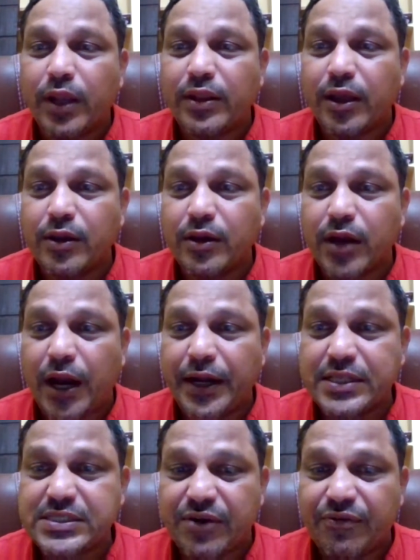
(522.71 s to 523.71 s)
in the year
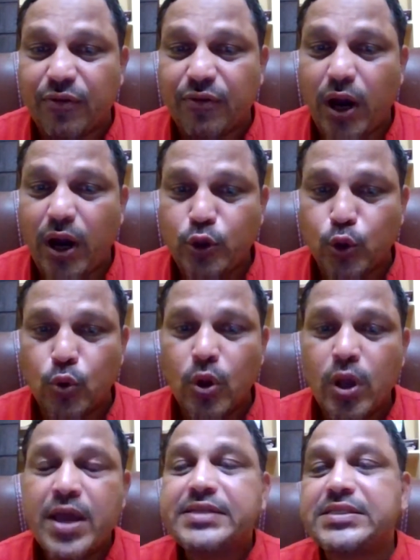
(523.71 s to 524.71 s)
1971 to